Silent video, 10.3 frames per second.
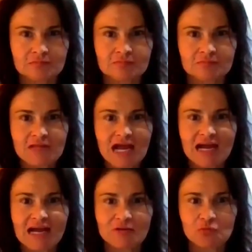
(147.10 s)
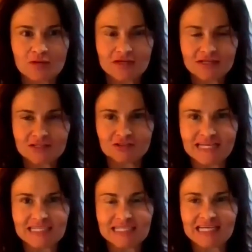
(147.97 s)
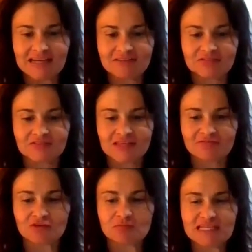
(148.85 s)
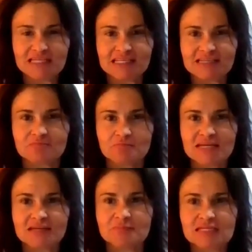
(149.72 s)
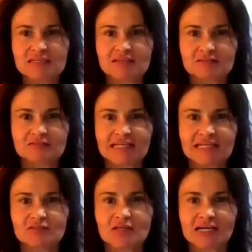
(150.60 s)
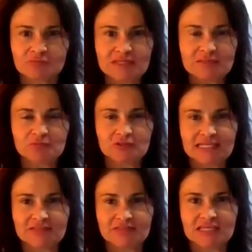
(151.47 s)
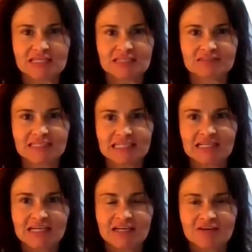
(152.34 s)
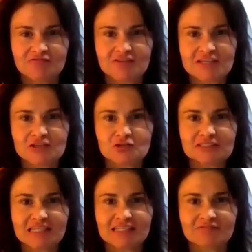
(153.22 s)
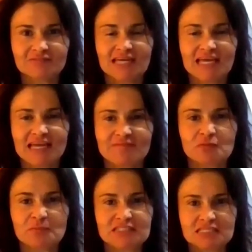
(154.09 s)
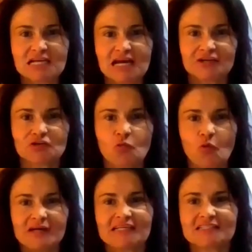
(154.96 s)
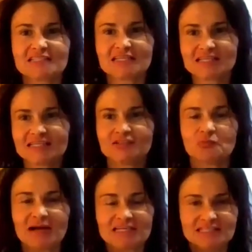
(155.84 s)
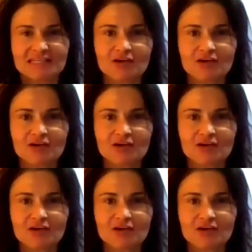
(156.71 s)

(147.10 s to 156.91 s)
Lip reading: I will. And I think for me, it may be like a lot of people in the healing field. It came from a desire wanting to heal myself.